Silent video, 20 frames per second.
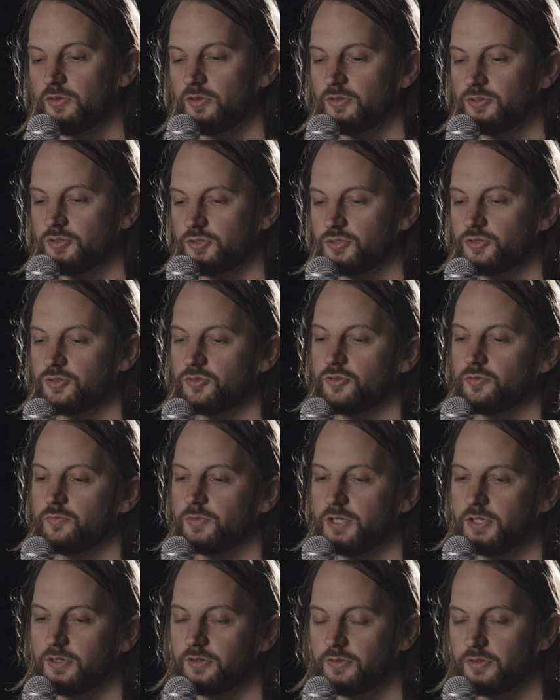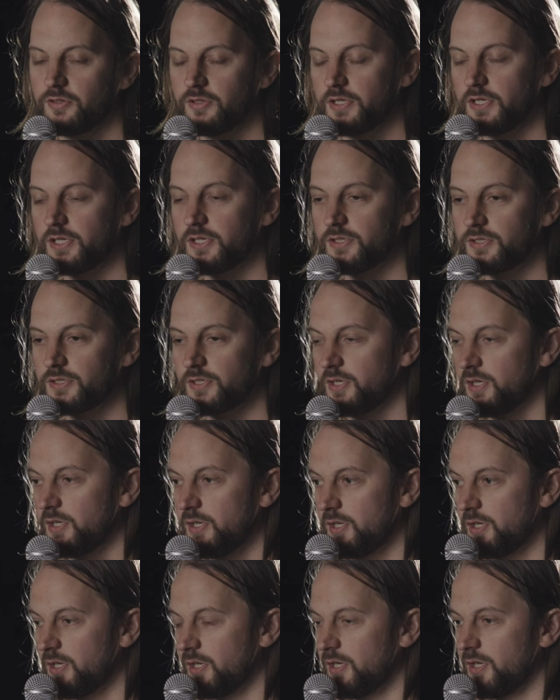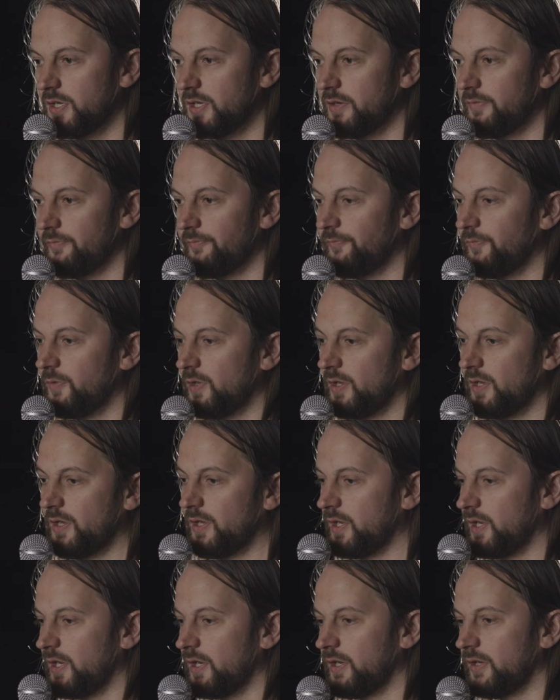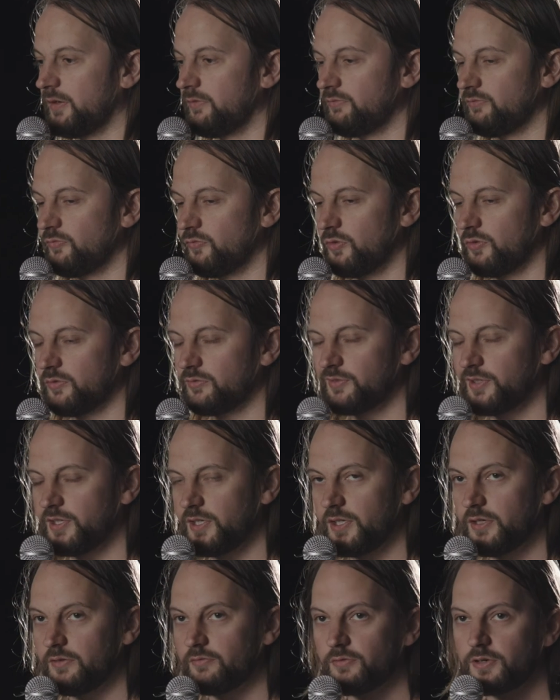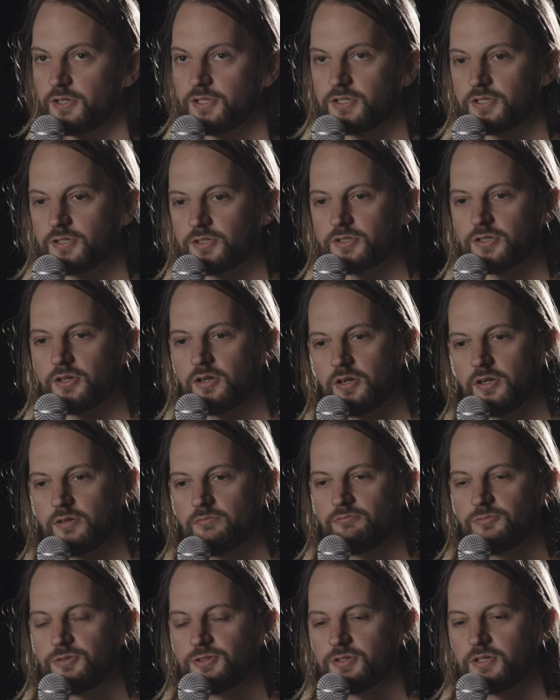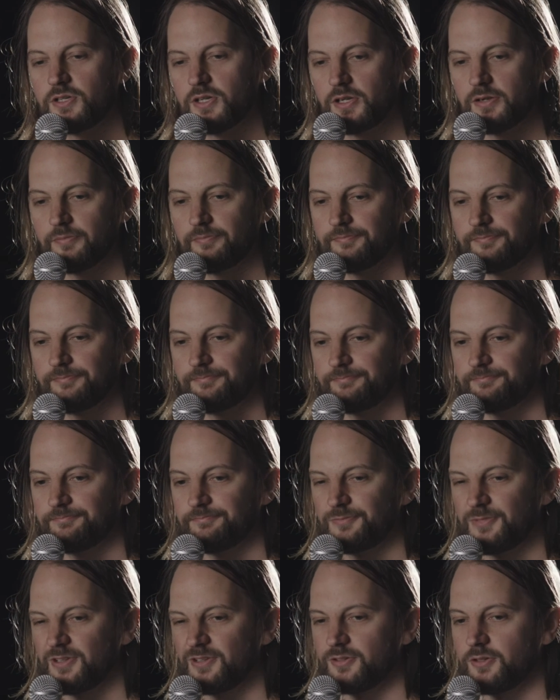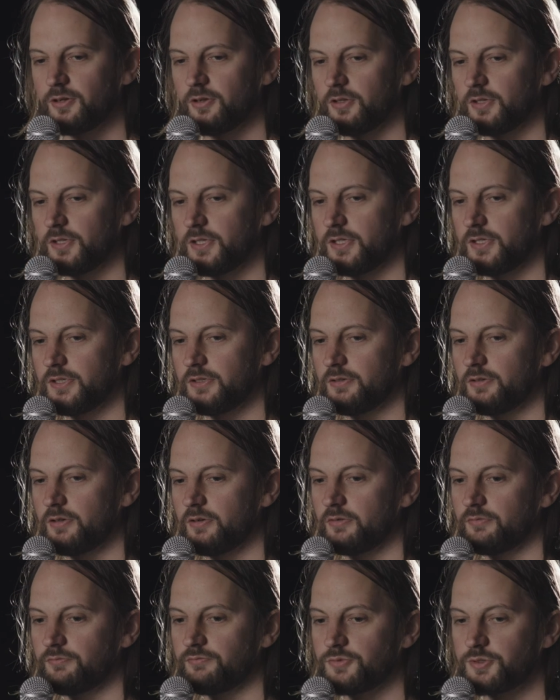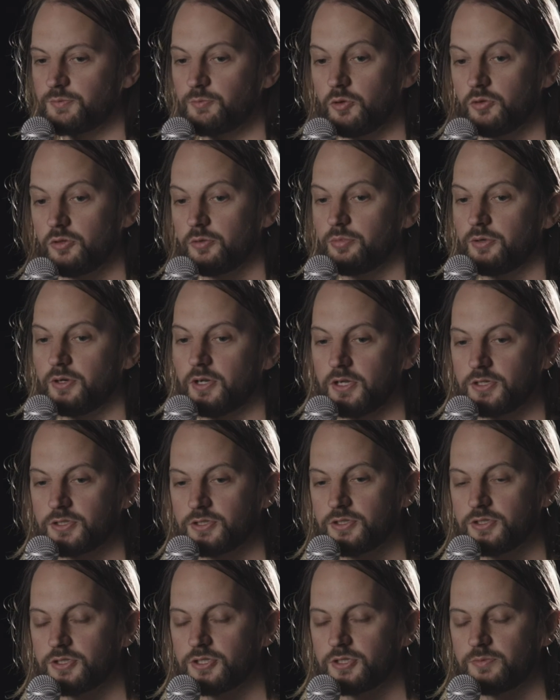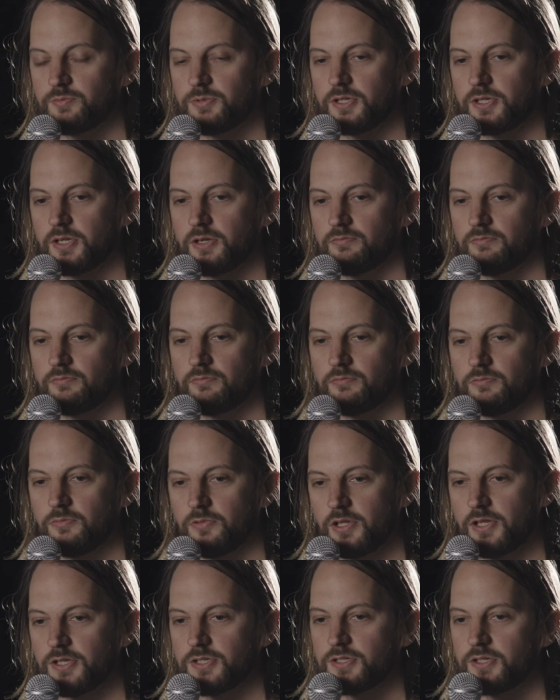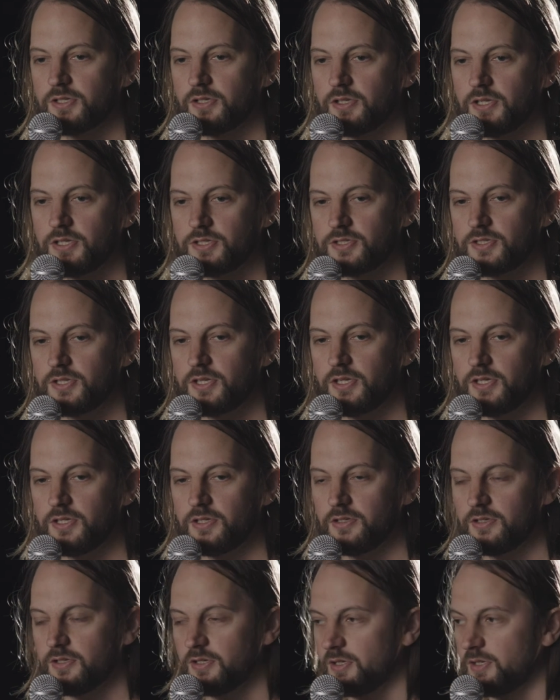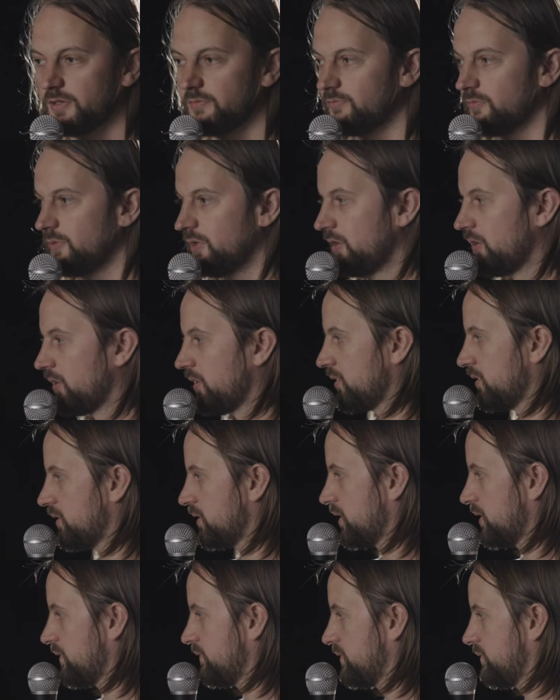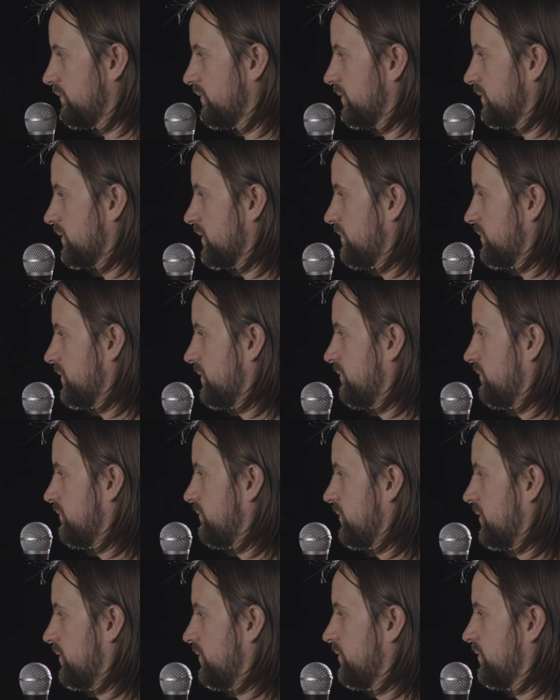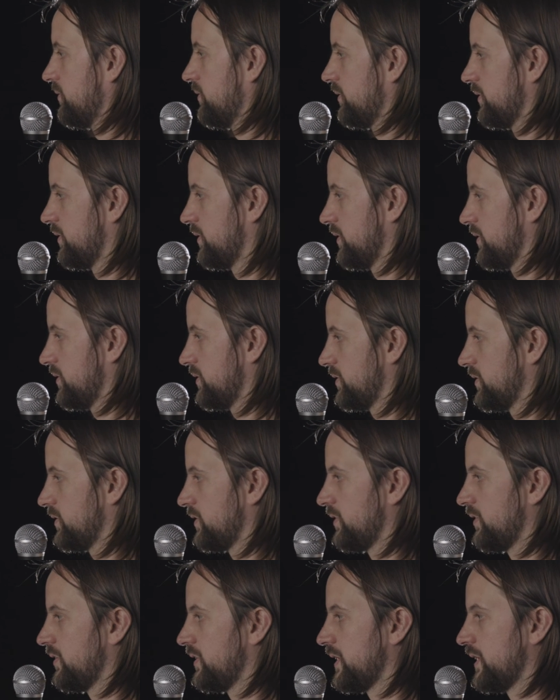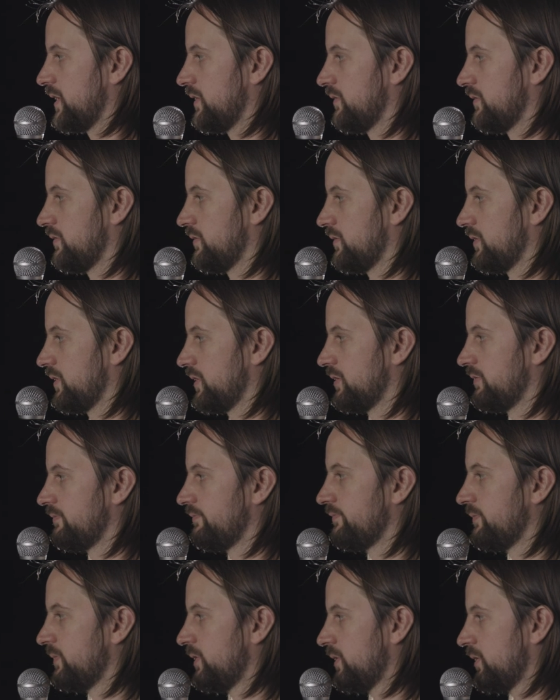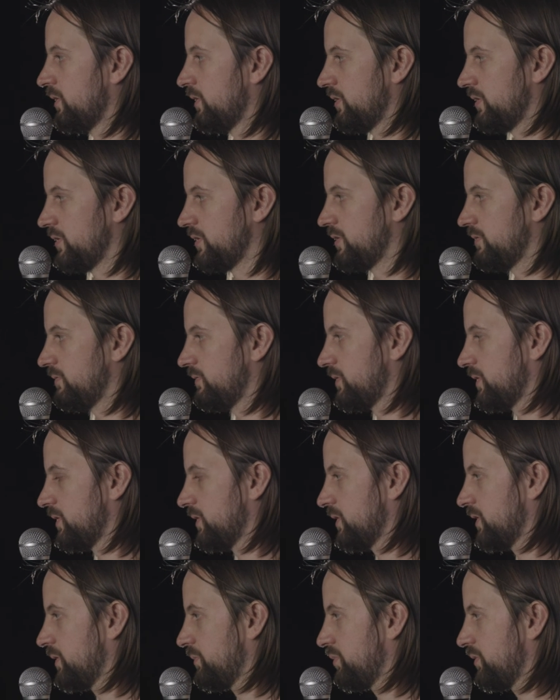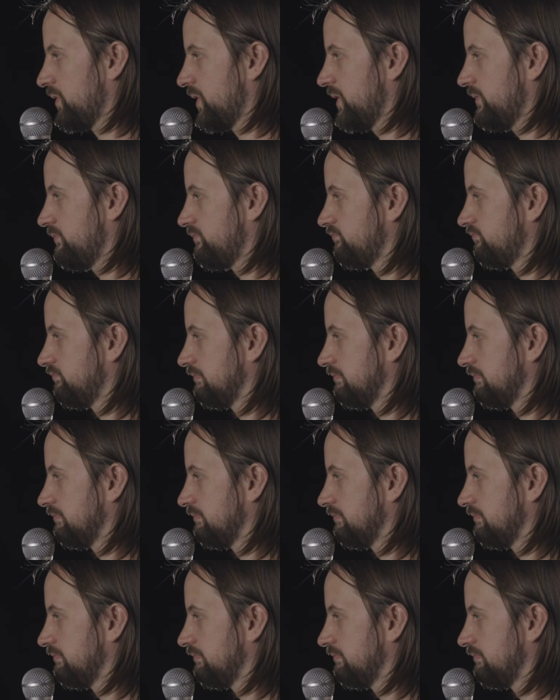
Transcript: than just zooming in on the lens. And look, in recent times, the dolly on smaller productions has become less and less needed. Dave, do you want to grab the Ronin and just turn that on? So we've got a pretty,